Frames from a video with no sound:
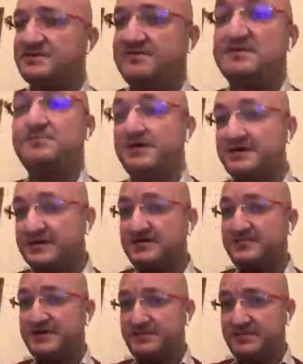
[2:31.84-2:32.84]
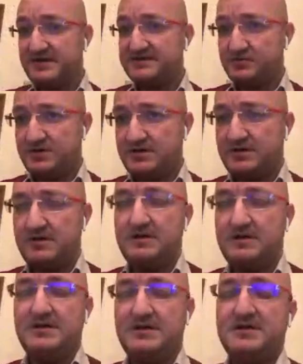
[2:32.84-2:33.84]
and other stuff. Sabariya maybe
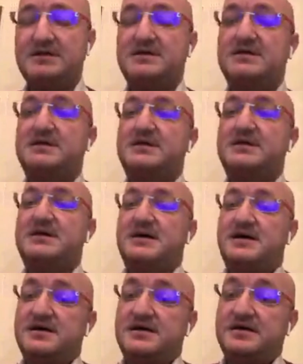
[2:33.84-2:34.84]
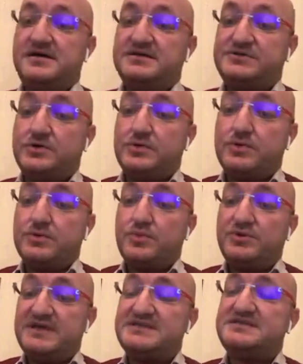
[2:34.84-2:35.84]
as well.
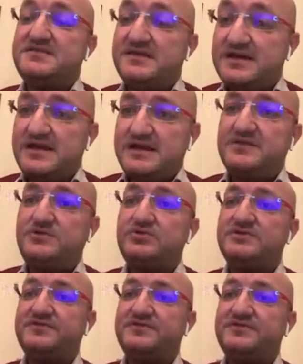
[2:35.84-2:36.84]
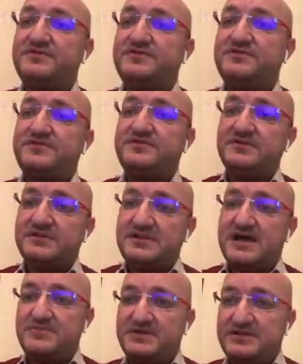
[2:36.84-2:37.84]
So we tested DNA in two
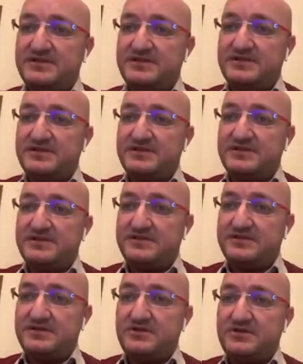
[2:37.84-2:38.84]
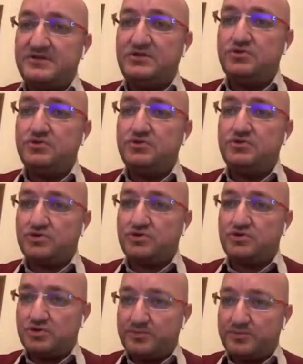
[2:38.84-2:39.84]
different labs in
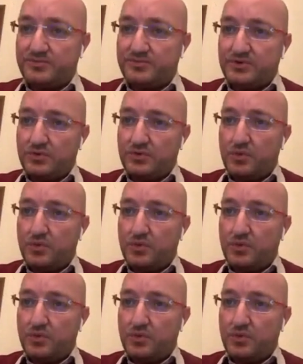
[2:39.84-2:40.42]
Europe.